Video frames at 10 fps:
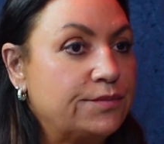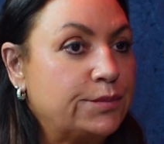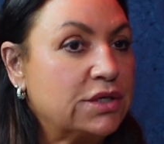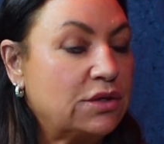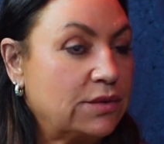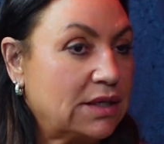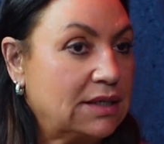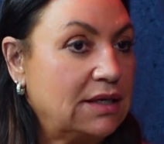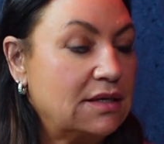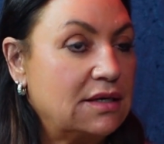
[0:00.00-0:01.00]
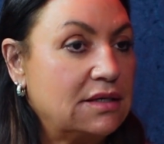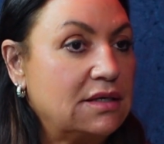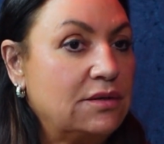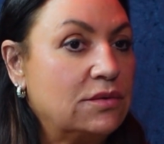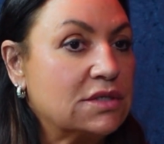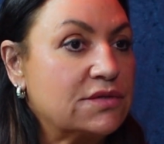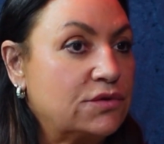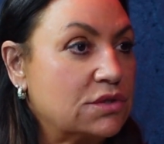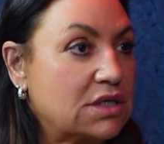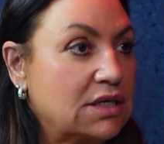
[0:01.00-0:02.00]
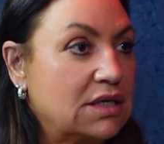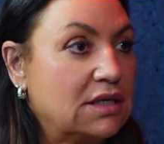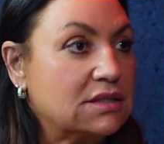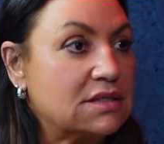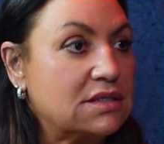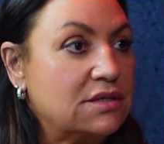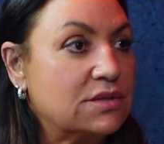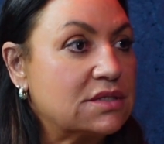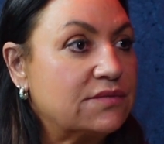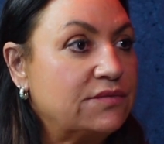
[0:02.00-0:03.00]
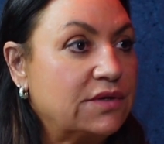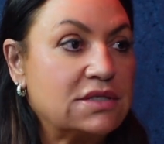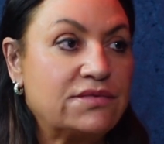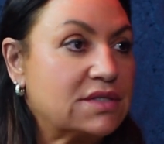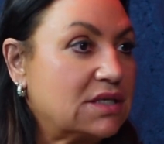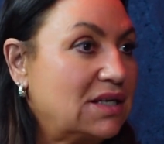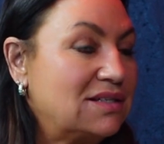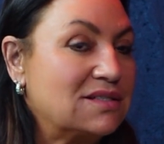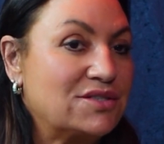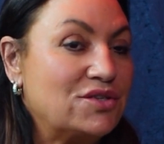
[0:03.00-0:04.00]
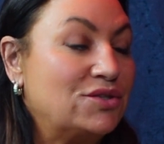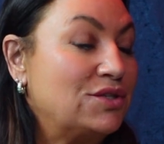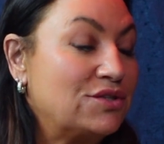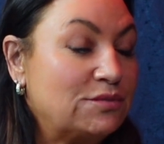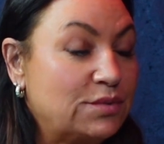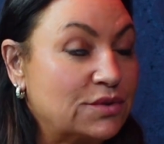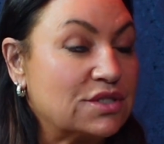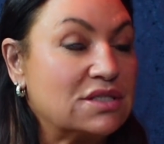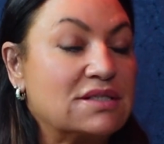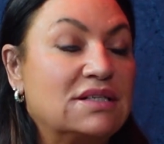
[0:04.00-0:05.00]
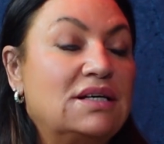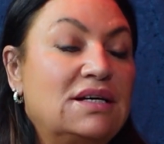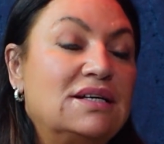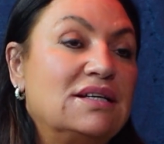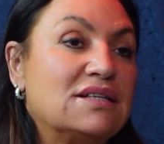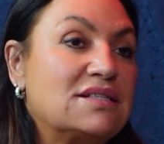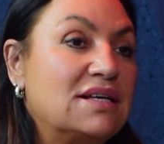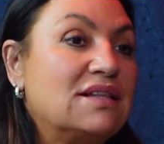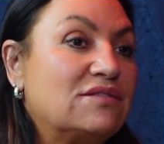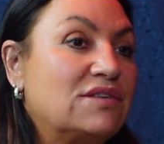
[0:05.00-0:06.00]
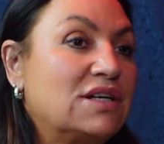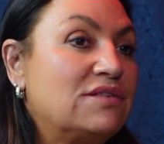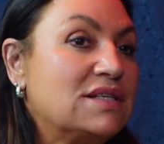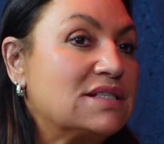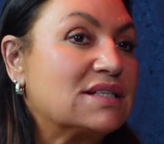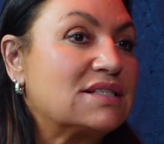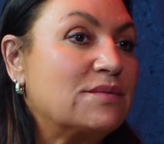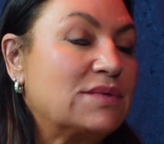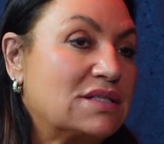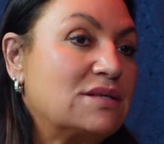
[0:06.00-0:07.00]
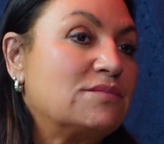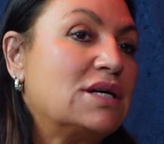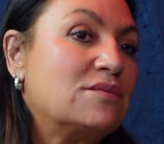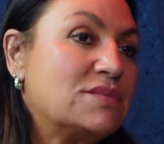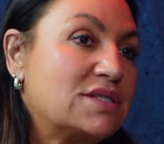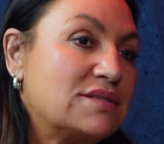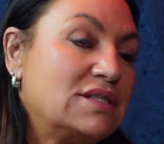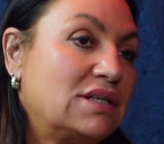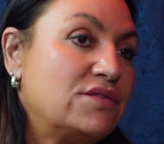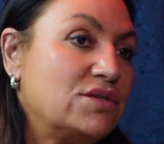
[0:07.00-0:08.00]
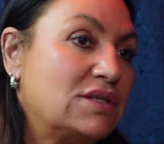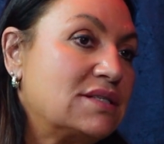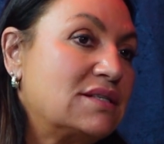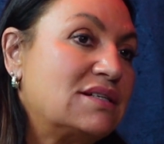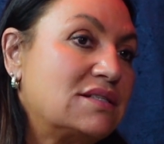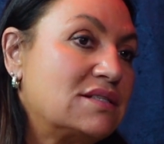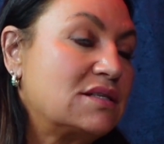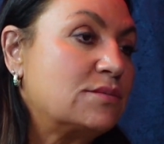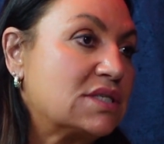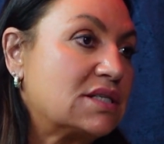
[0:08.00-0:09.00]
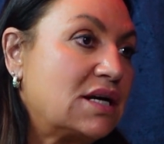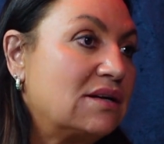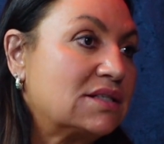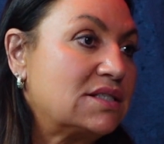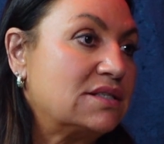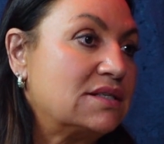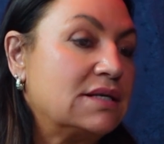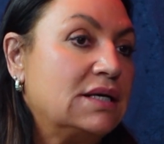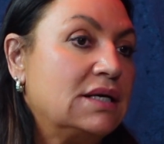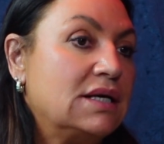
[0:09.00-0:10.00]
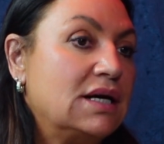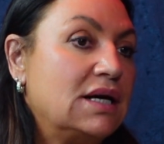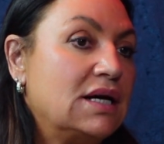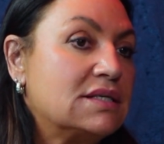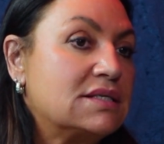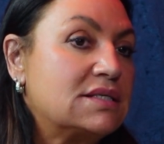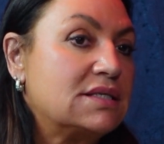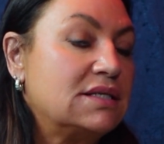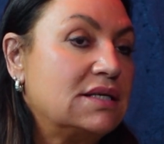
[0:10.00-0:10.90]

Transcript: pretty quickly, and he was 40 and he was very sophisticated, only drove Porsches. Not saying that for any reason except that sometimes it gives you an insight into somebody's character. And